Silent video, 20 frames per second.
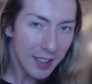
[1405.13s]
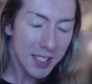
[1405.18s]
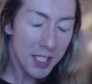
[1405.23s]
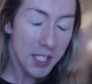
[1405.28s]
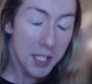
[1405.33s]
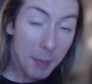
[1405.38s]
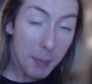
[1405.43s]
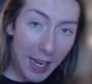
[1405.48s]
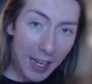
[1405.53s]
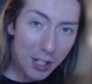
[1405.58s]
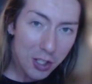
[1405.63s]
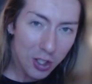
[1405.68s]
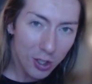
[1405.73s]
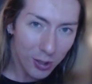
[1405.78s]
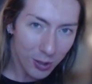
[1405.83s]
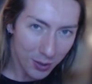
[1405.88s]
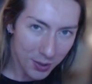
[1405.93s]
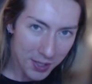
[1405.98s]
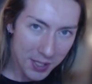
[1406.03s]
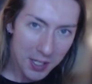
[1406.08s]

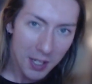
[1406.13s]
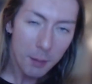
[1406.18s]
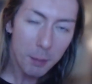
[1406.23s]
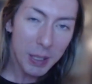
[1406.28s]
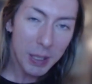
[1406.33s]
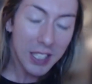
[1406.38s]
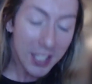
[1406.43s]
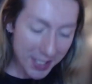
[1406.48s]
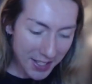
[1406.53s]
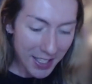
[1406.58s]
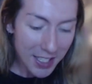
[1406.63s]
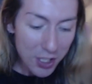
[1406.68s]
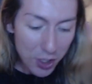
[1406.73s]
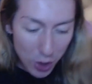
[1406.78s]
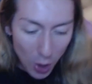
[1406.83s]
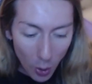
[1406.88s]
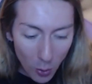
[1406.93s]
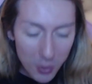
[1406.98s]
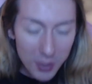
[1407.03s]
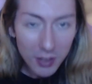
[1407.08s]
smashers, because they
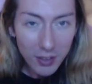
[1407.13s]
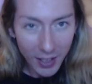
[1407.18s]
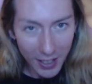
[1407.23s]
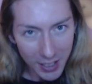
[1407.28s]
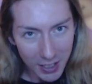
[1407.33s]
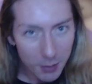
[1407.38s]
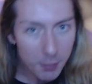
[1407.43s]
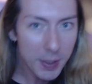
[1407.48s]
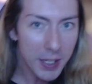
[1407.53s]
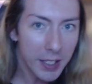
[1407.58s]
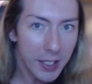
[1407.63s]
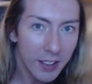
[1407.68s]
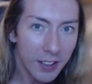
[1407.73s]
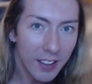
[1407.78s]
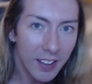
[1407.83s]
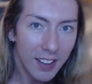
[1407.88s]
don't like me.